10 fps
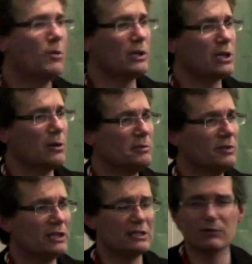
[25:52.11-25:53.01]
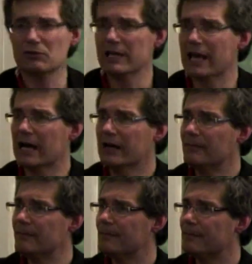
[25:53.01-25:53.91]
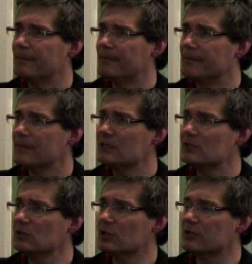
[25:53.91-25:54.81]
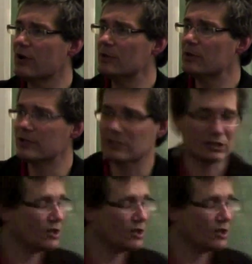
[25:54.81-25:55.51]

even know what the optimal intervals really are. There's still lots of open